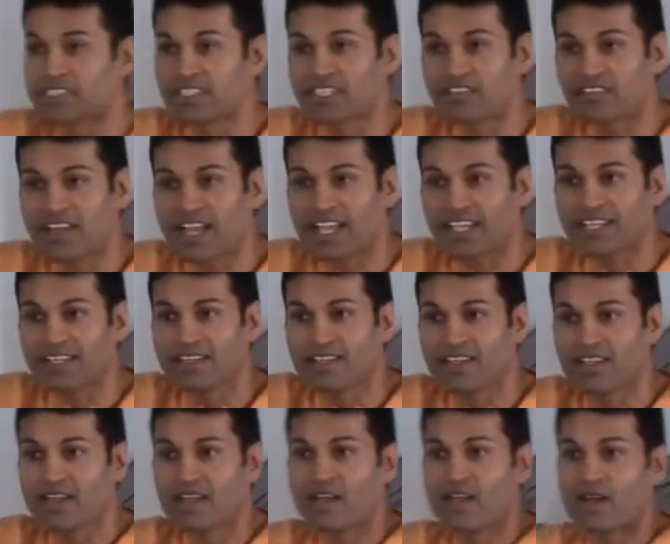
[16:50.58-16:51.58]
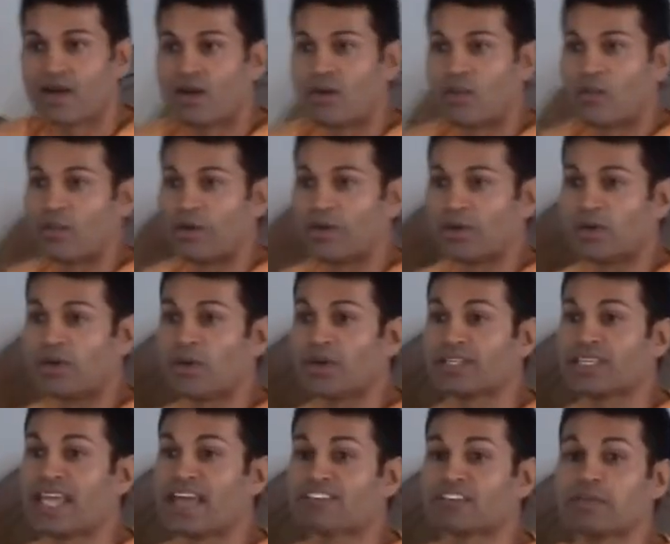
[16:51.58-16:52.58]
the divine, you're going
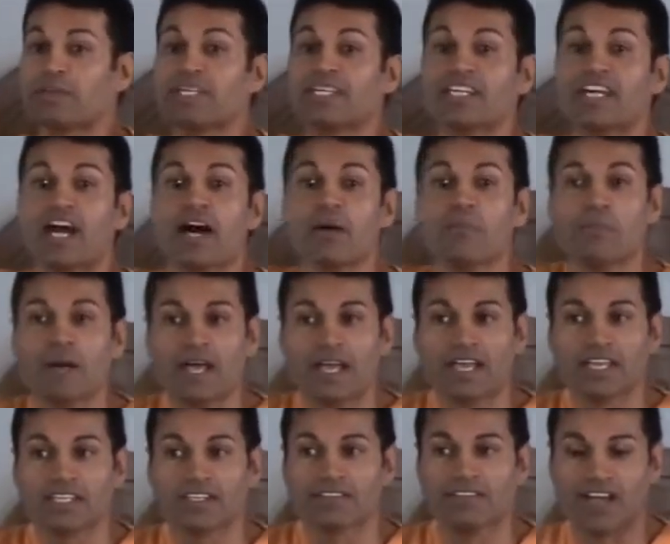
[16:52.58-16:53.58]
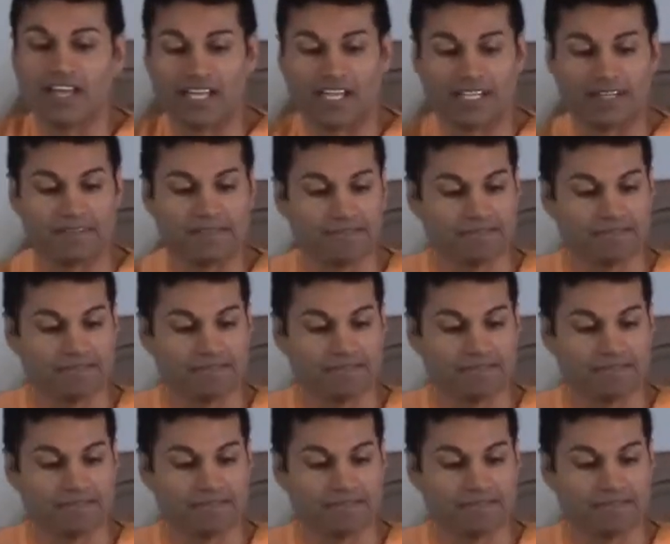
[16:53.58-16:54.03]
to have to become divine.